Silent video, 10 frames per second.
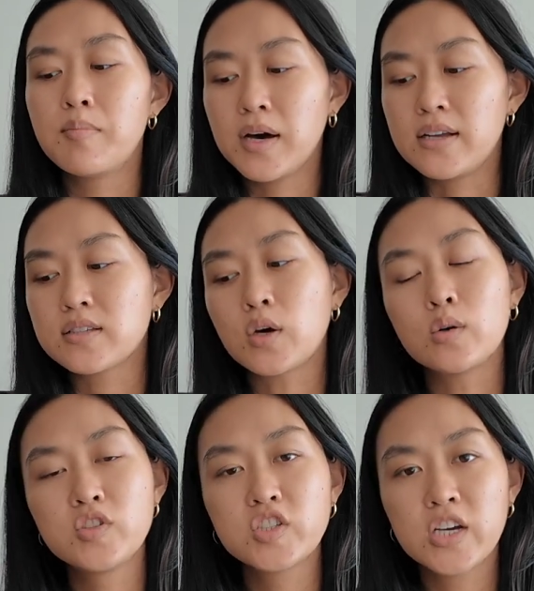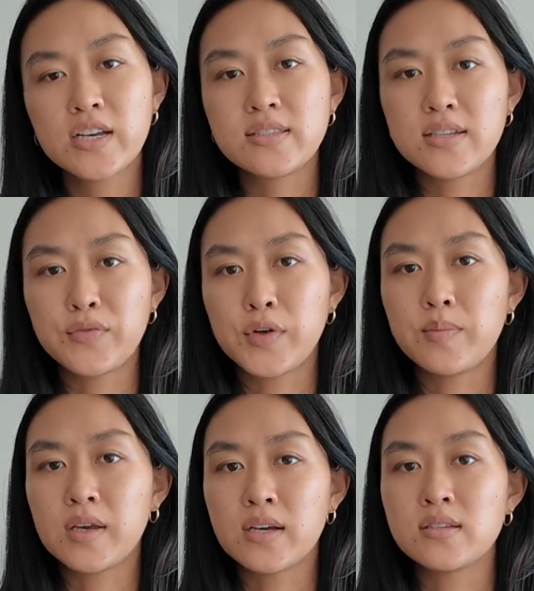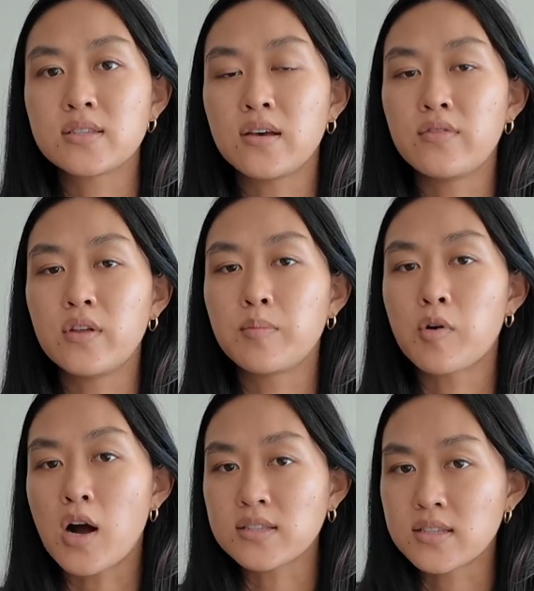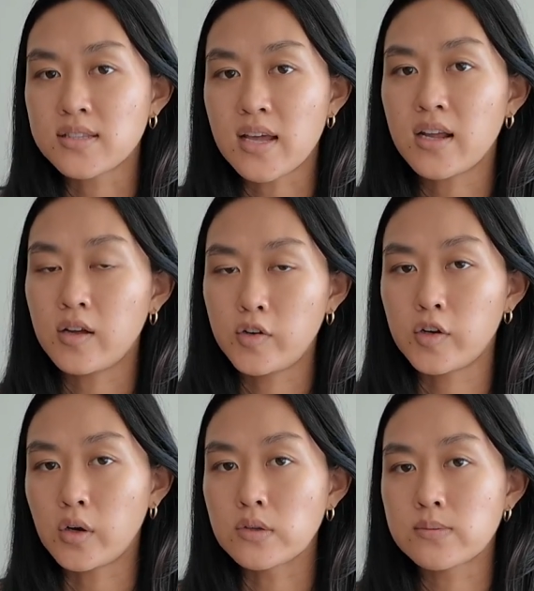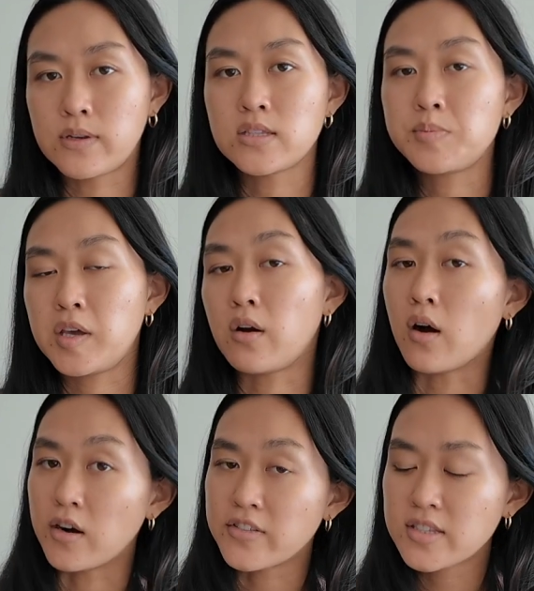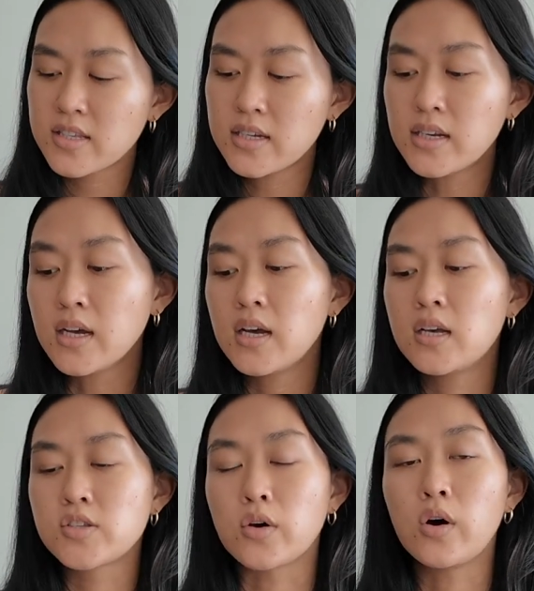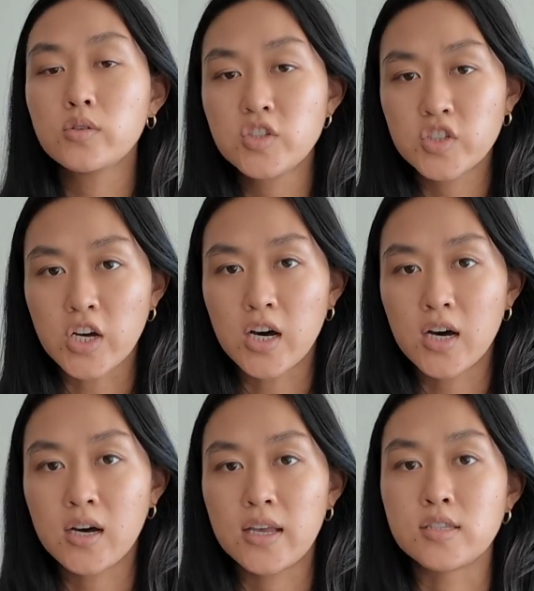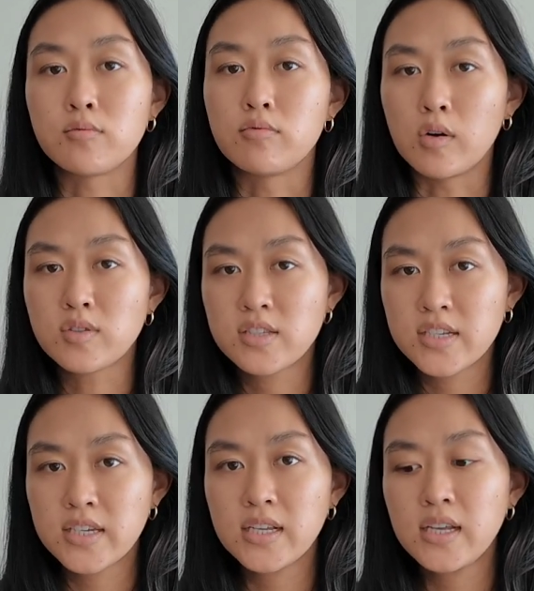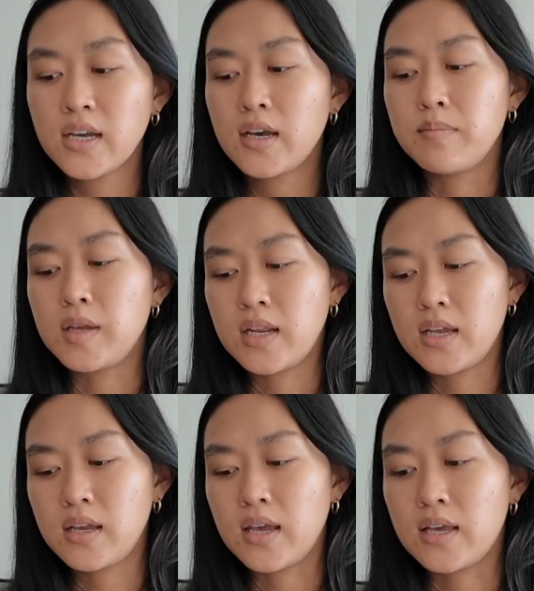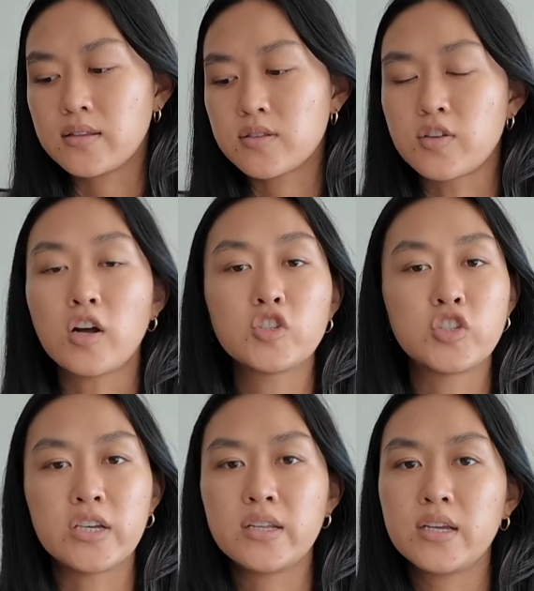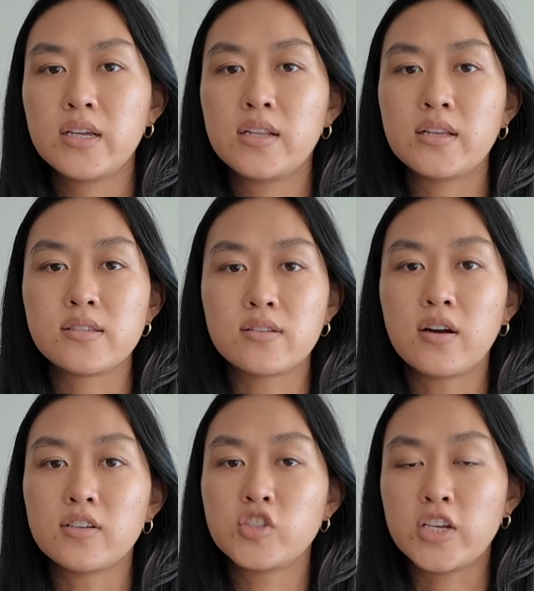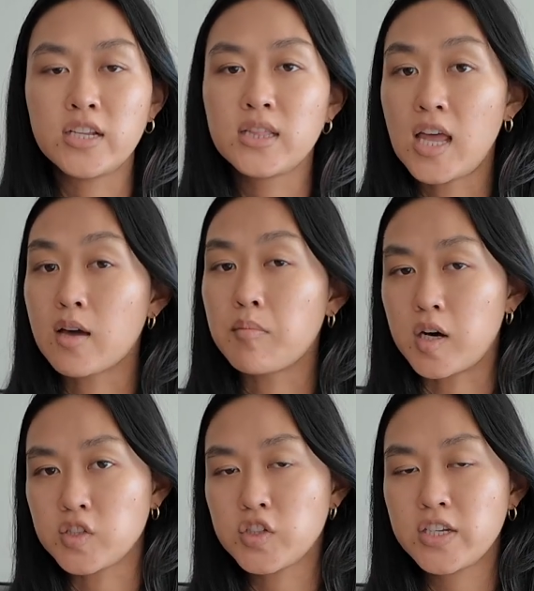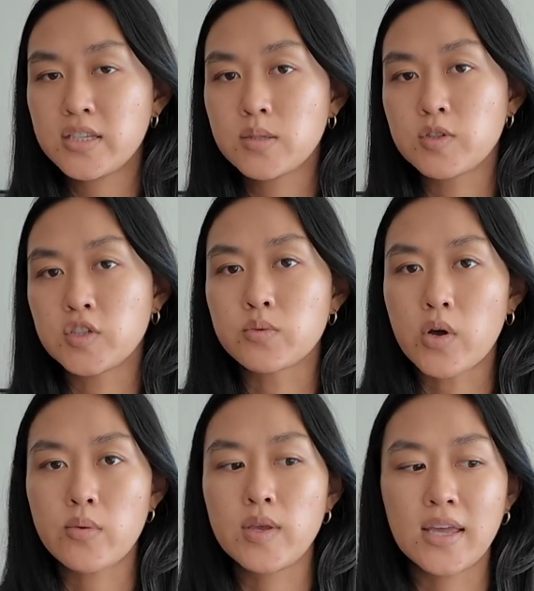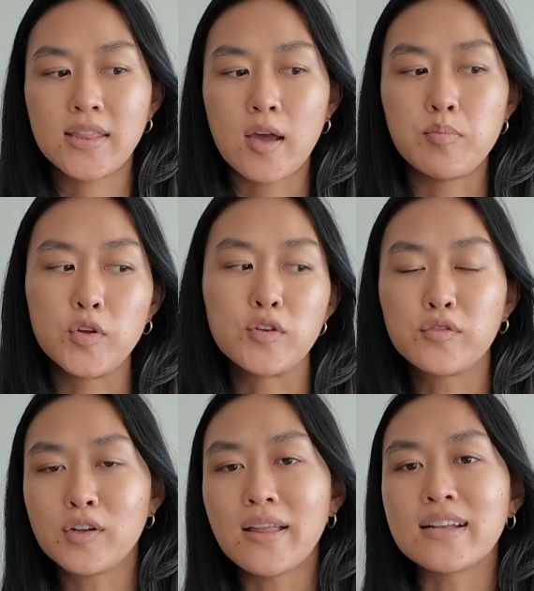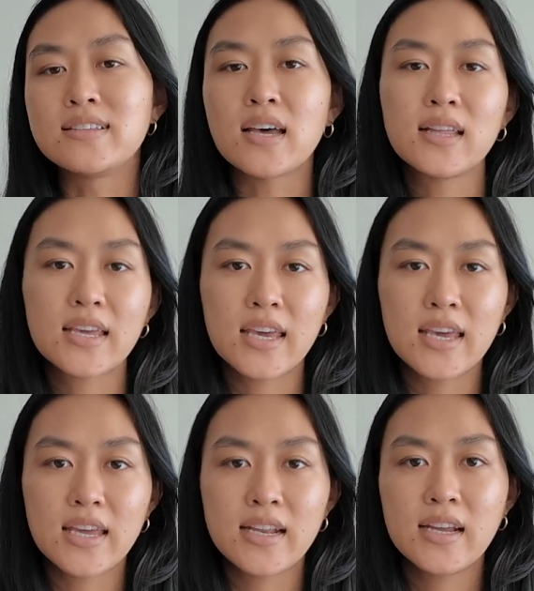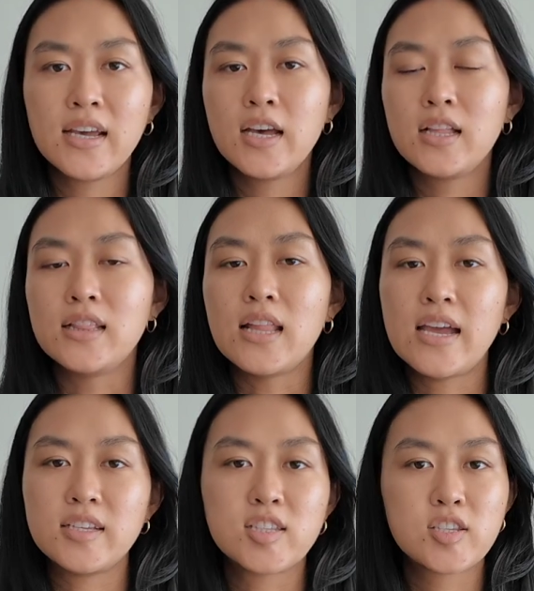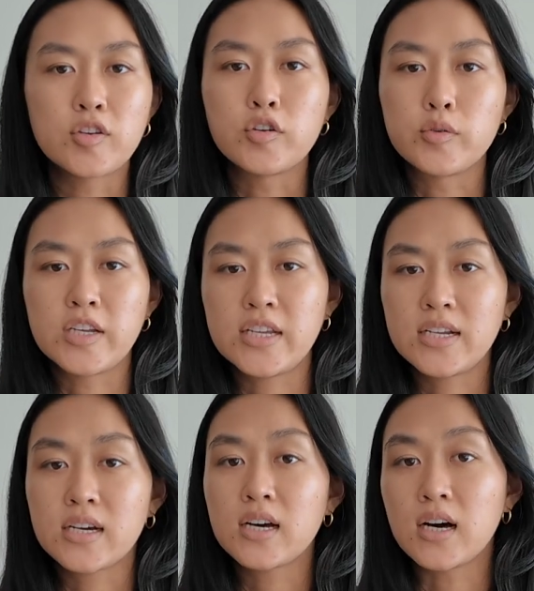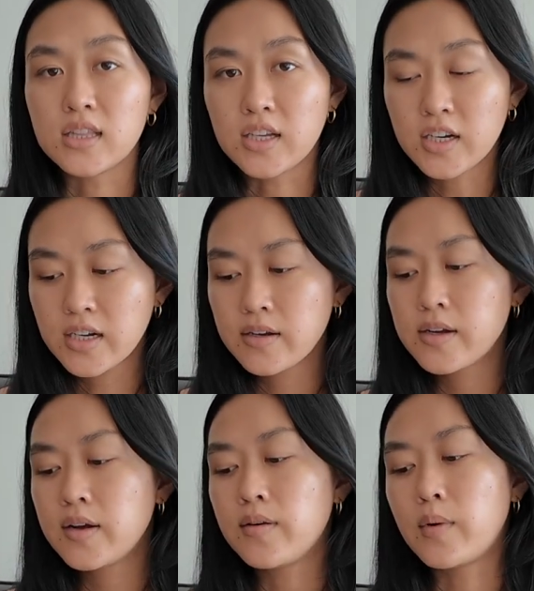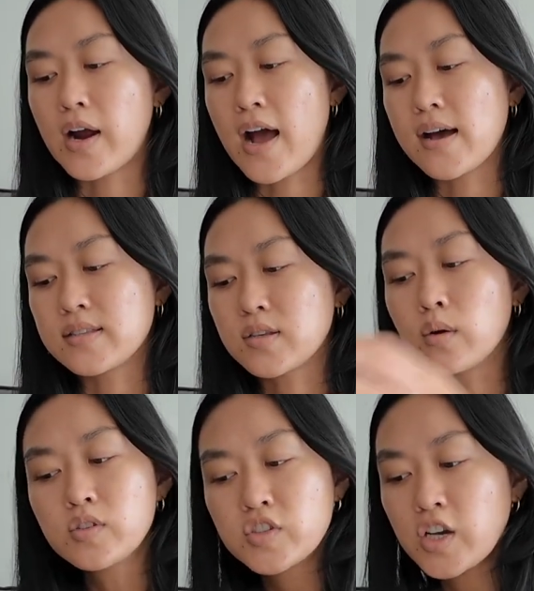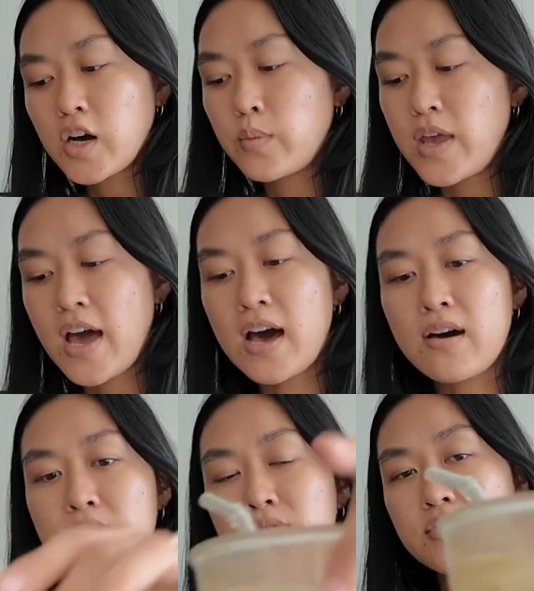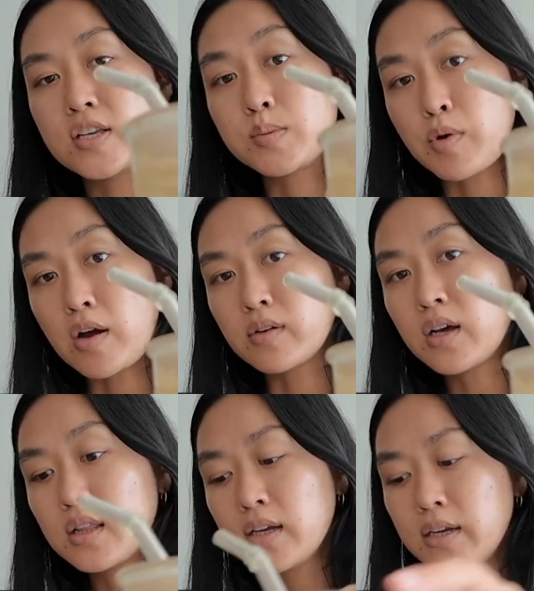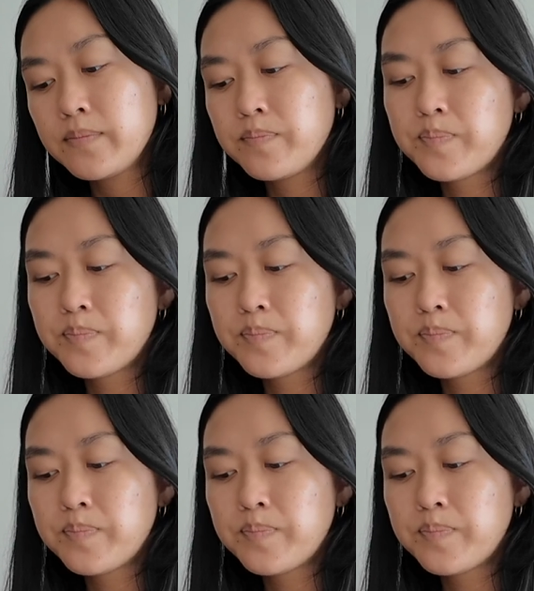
but houjicha is different because of the process that it undergoes when it's being harvested. So houjicha is roasted, meaning it's not shaded. It's not shaded like matcha is, which is why we get that beautiful, like delicate, light green color. Whereas houjicha, we have this brown color.